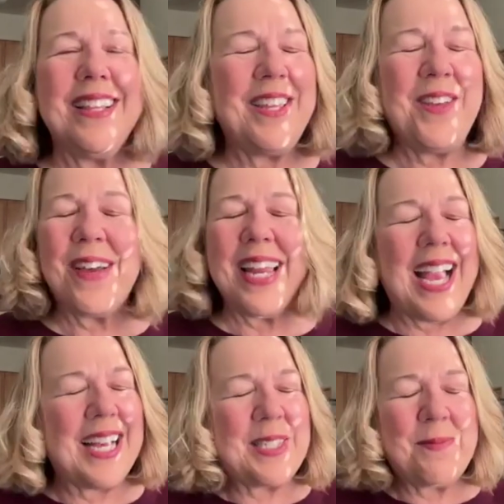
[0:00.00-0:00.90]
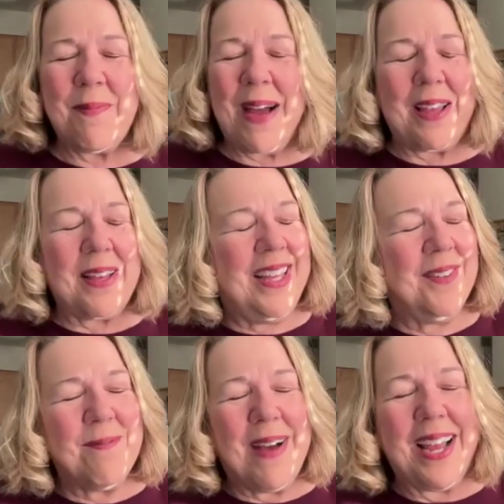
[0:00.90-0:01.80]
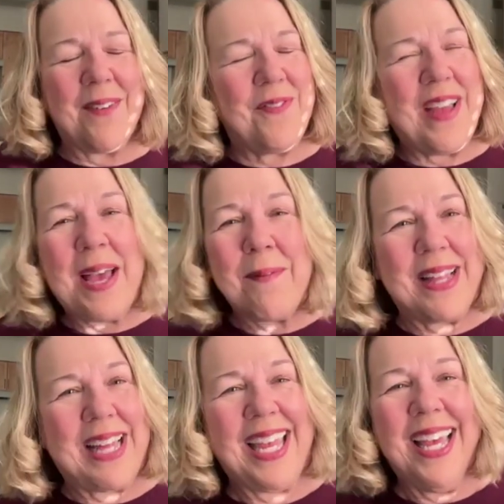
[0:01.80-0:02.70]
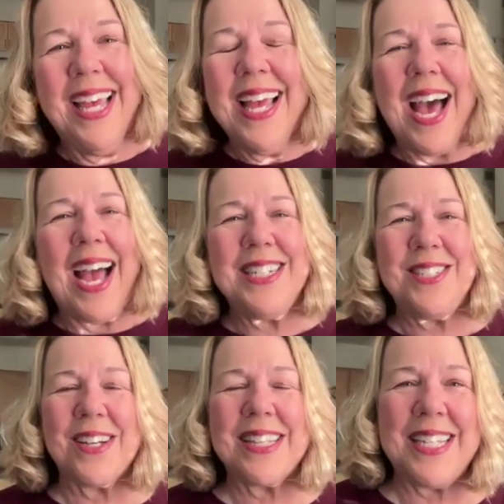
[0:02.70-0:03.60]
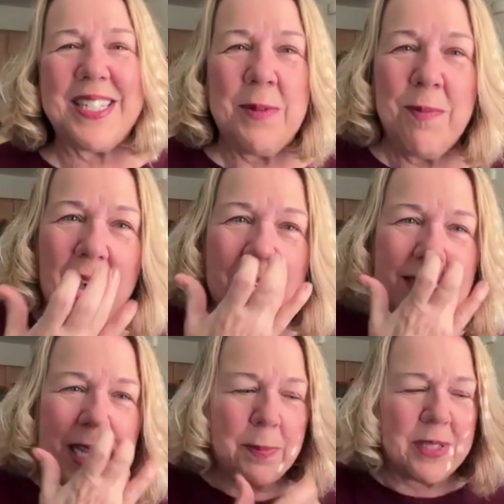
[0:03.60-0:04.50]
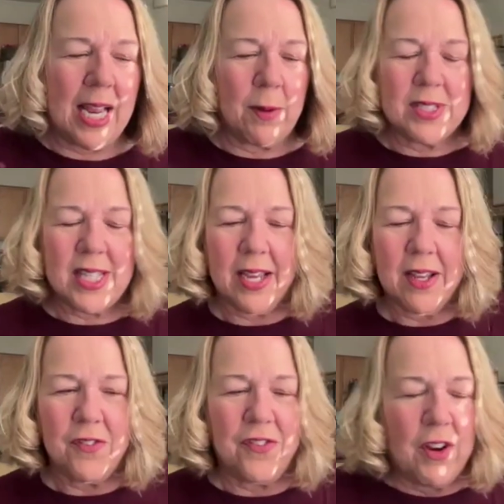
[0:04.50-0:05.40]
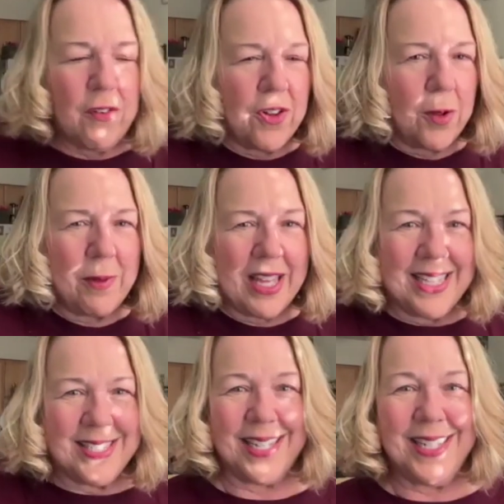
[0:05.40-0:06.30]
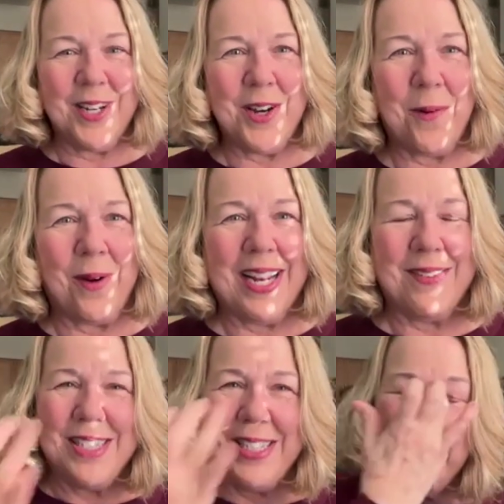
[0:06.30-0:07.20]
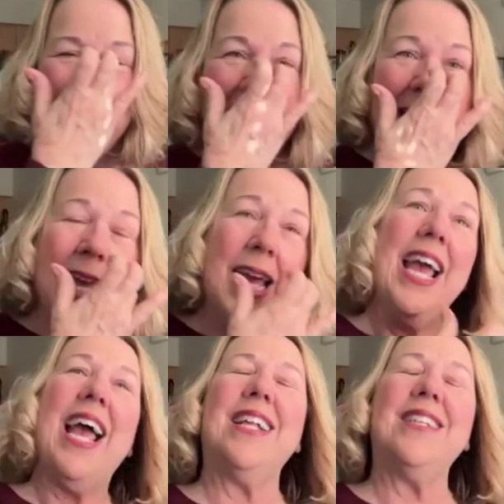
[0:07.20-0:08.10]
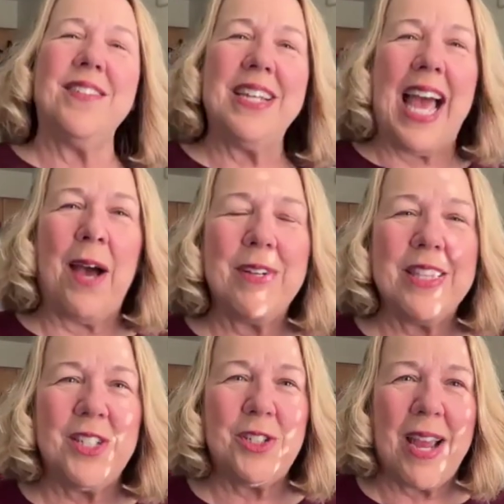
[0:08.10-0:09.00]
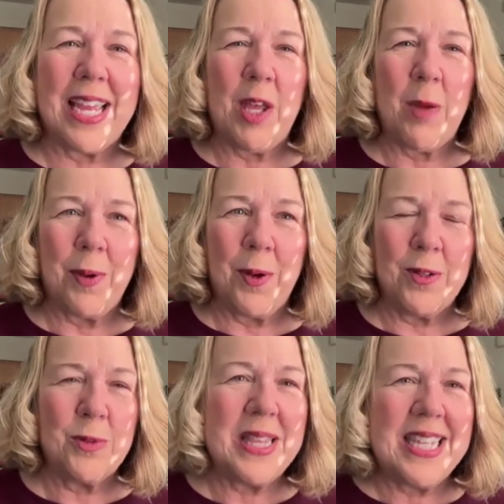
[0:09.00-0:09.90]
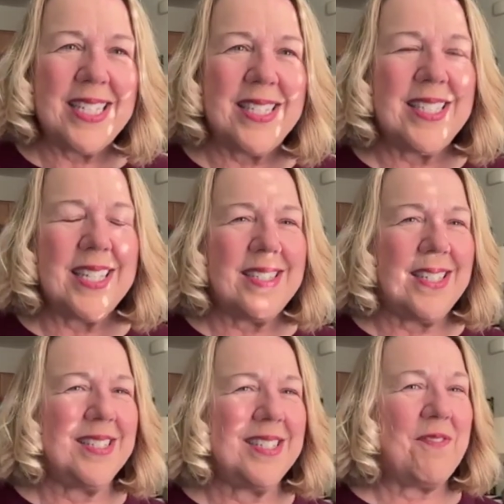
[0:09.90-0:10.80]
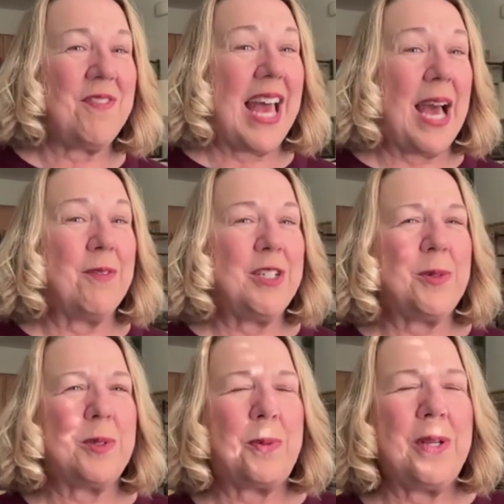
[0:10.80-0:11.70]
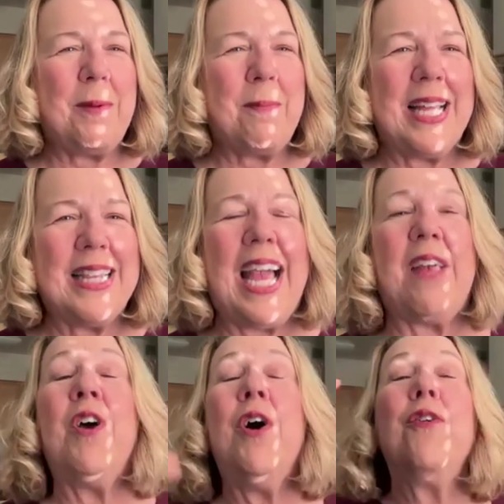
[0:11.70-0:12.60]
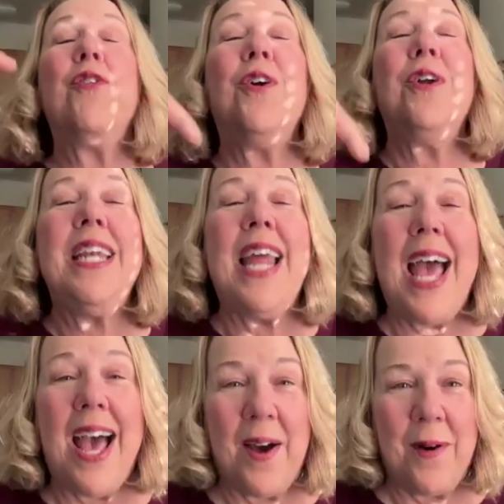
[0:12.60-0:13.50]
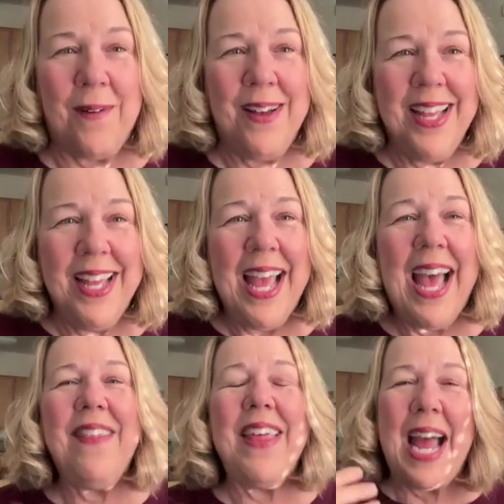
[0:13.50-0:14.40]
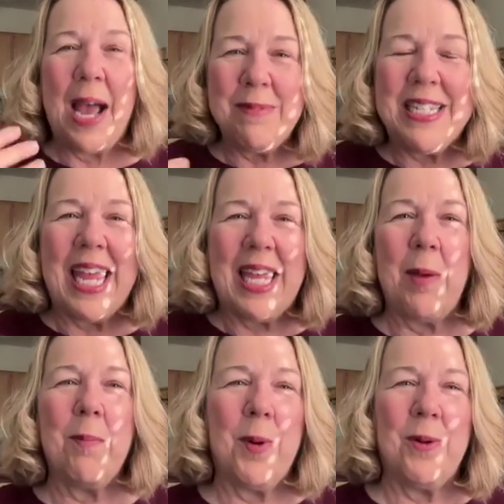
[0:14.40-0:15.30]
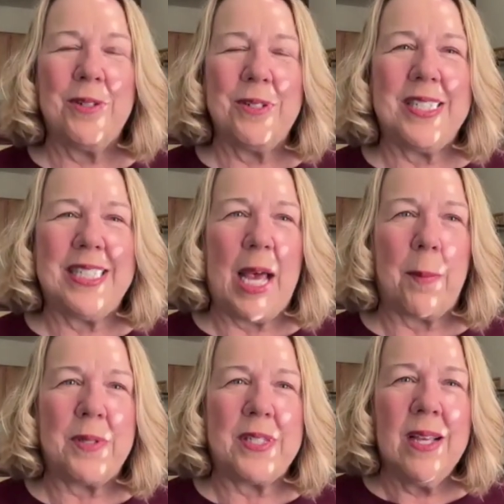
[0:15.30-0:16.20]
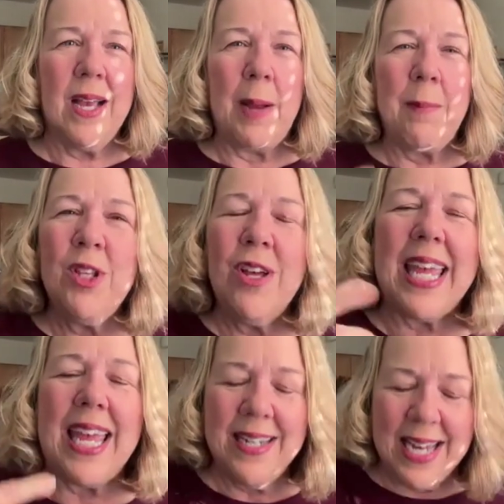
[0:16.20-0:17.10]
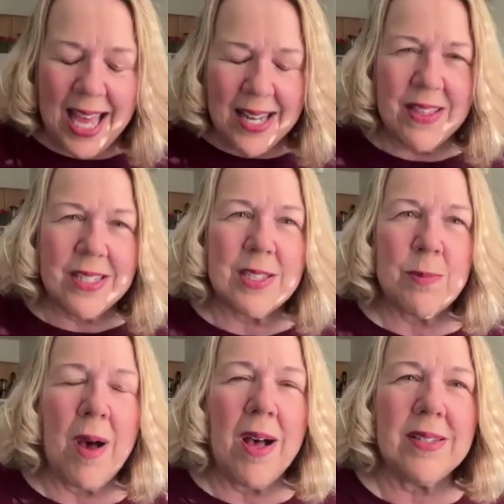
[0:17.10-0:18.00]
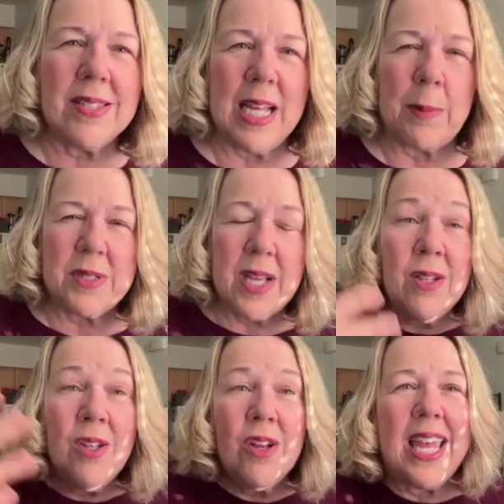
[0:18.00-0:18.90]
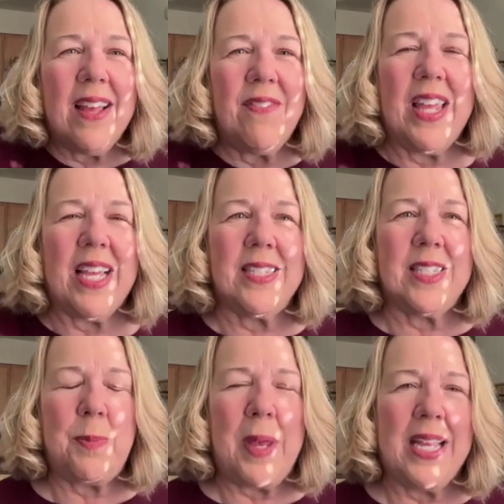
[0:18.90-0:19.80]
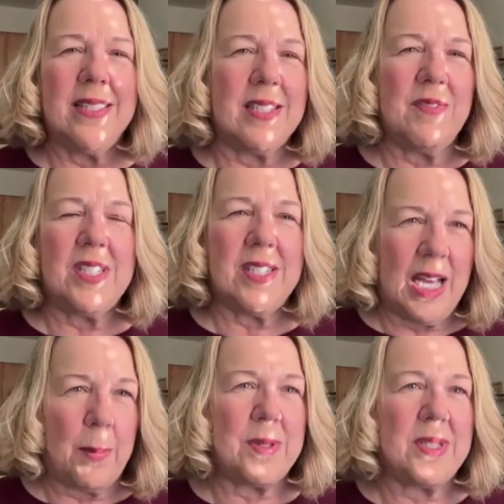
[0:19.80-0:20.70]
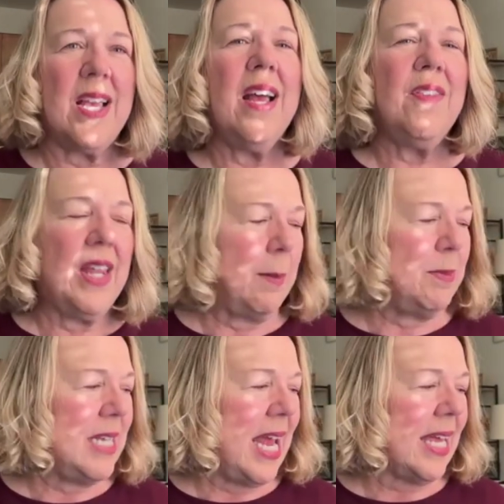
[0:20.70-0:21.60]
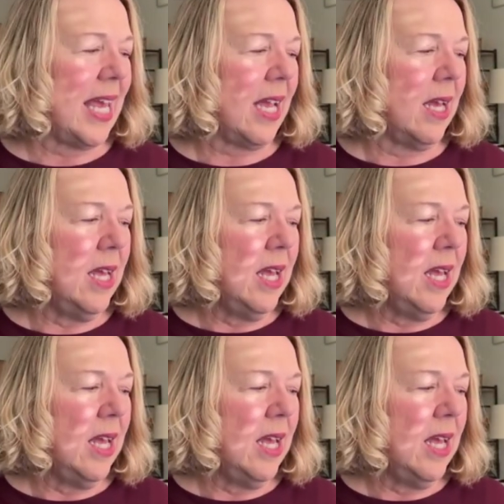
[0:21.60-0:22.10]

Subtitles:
you could ask my family. I took these small steps and I was like fearful because I didn't know what I was doing. And so now with the trekking poles, with the assistance of that which was put in my life for now, then I'm taking bolder steps. I'm looking not at the small steps, I'm looking at the expansive steps that I'm taking.